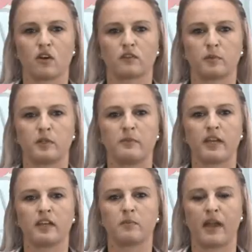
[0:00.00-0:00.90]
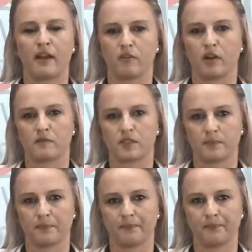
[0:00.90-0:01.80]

of the remaining paragraphs.